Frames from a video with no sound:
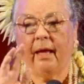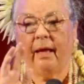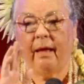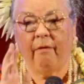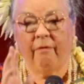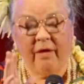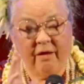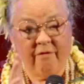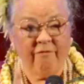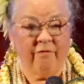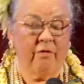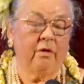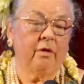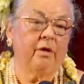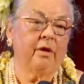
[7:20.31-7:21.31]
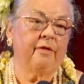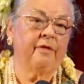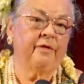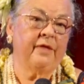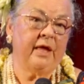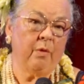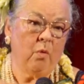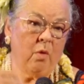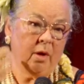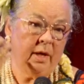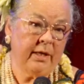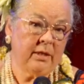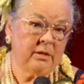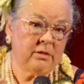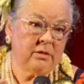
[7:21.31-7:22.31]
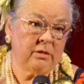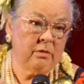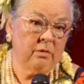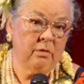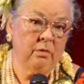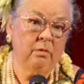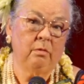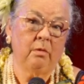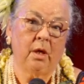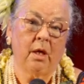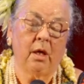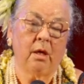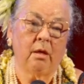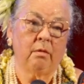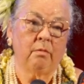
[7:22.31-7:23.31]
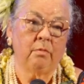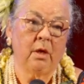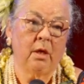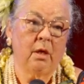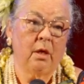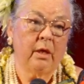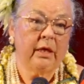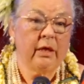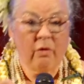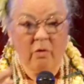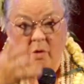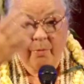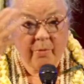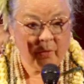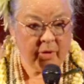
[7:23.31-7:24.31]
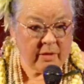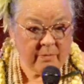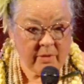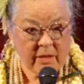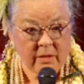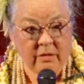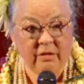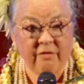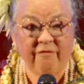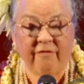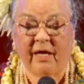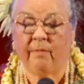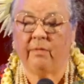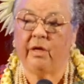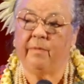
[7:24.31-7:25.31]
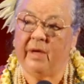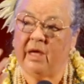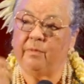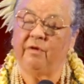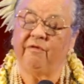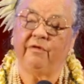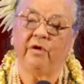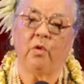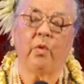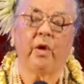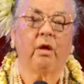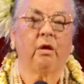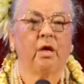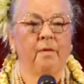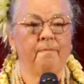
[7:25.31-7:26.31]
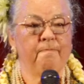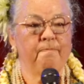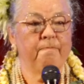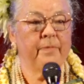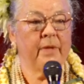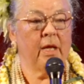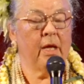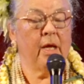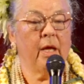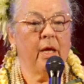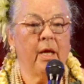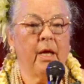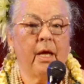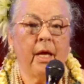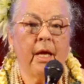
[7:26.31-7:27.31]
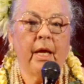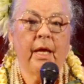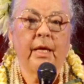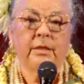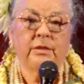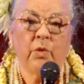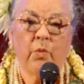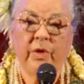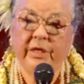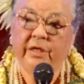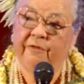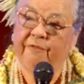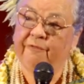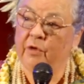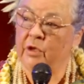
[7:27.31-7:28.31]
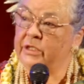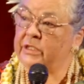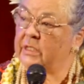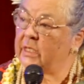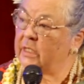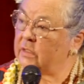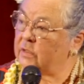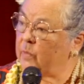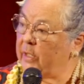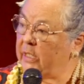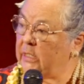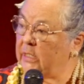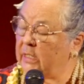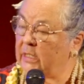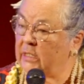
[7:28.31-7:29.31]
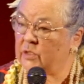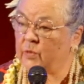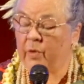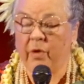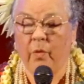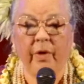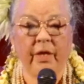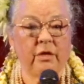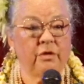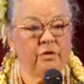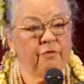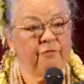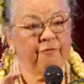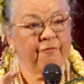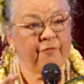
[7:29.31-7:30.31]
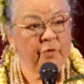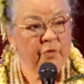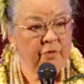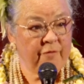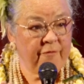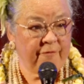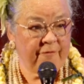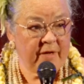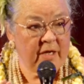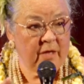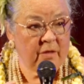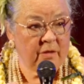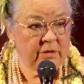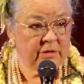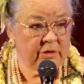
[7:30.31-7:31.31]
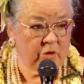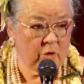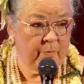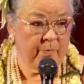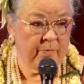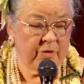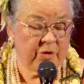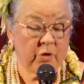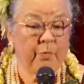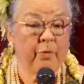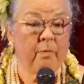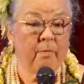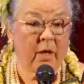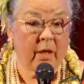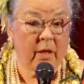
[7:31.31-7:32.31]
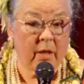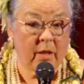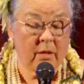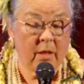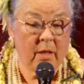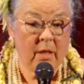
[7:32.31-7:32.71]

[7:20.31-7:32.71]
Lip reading: However, they wanted to incorporate me into the family, make me feel welcome. So one of the first things we did is we went to Food Fair Supermarket,